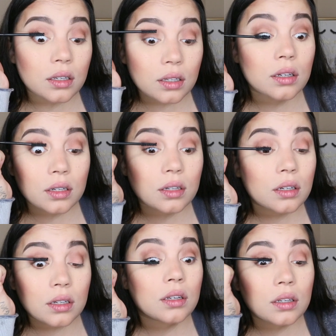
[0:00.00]

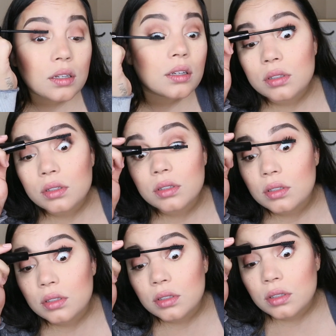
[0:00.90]

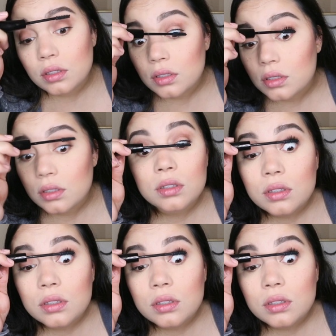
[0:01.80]
Nobody speaks.